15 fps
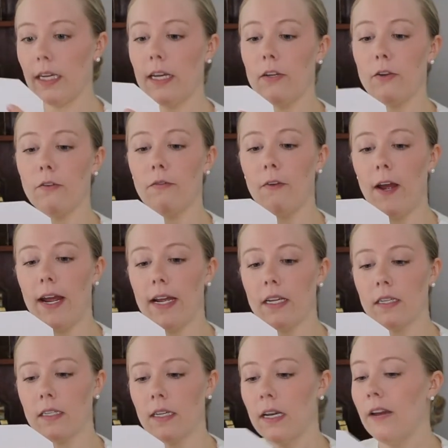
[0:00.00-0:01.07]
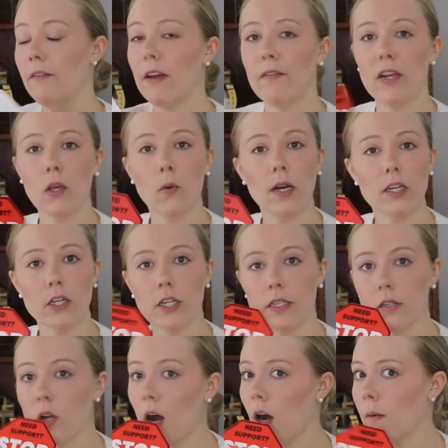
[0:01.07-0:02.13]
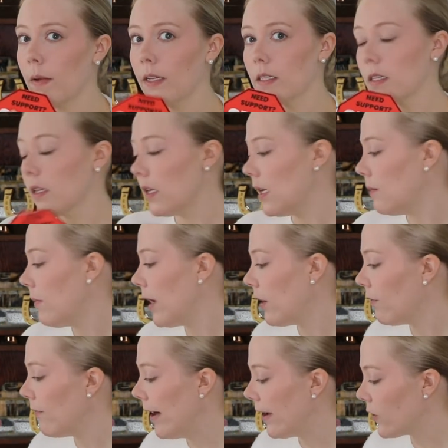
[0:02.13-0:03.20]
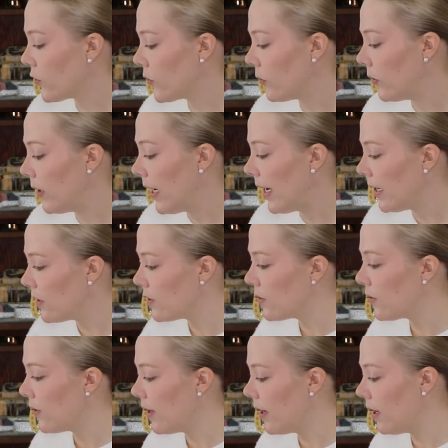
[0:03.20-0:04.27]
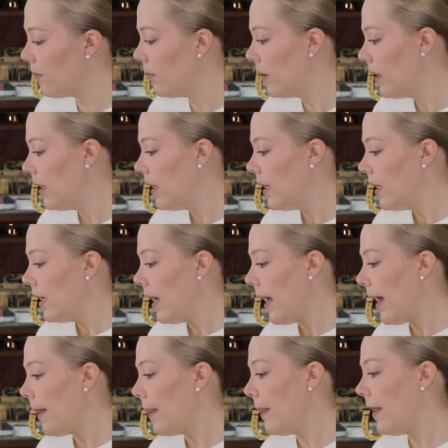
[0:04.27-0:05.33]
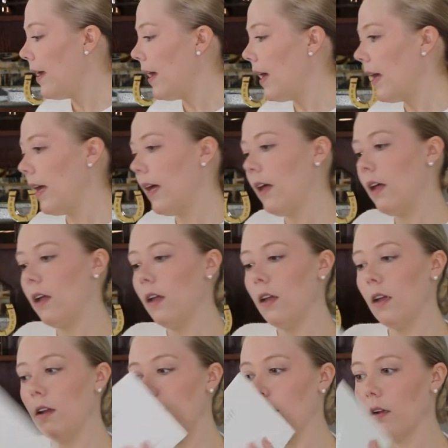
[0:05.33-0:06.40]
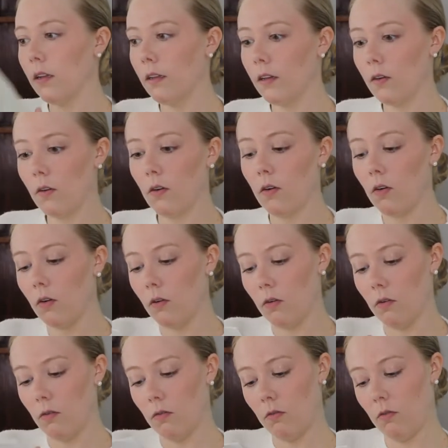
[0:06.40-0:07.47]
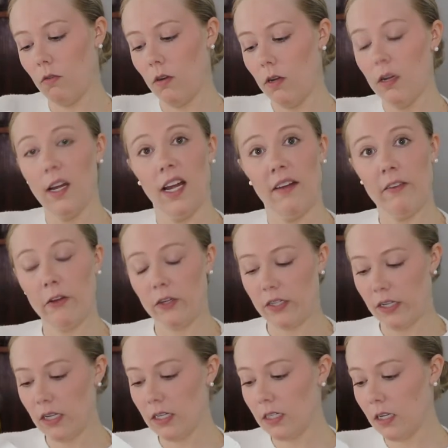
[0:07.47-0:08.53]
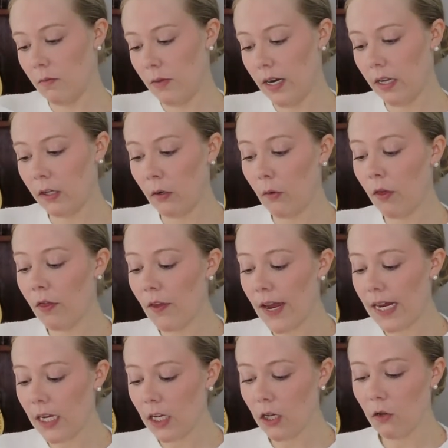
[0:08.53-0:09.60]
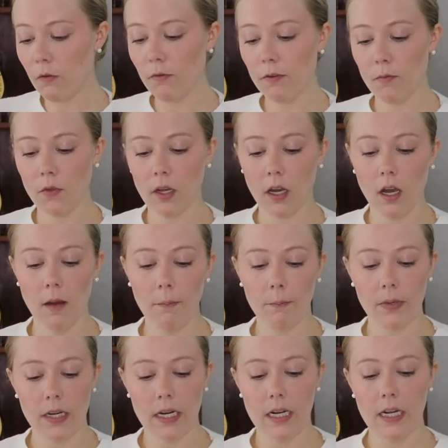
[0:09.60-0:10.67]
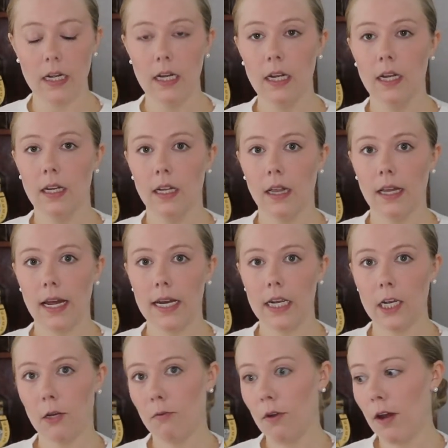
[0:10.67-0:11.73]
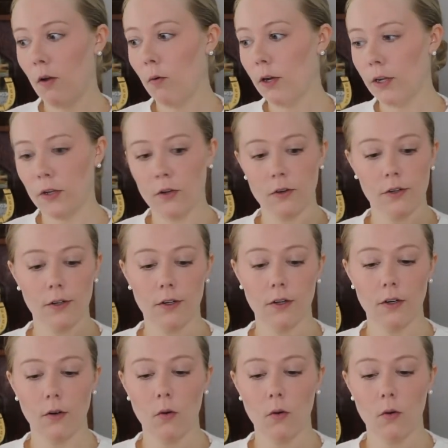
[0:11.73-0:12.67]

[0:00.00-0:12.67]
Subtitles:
in your face. If you have any questions, comments, the manufacturer will answer them. And then a little, I haven't looked at this in a minute, a little thank you from the company, letting you know what your